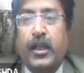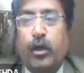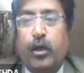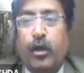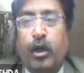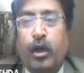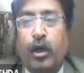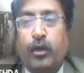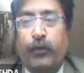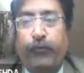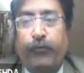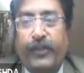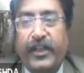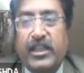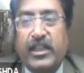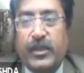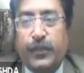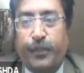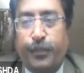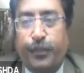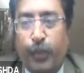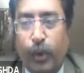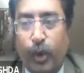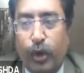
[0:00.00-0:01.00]
on which
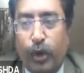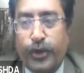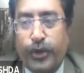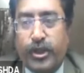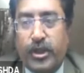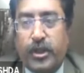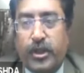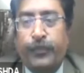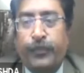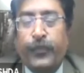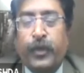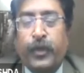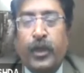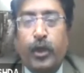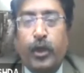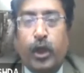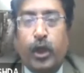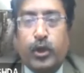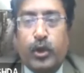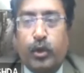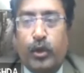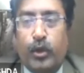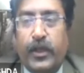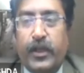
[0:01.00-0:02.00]
post your
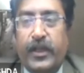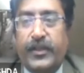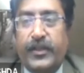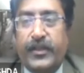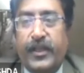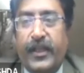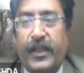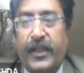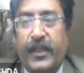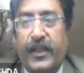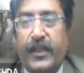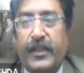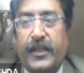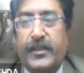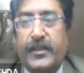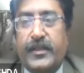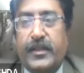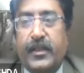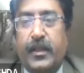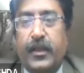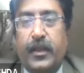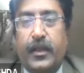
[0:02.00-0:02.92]
student is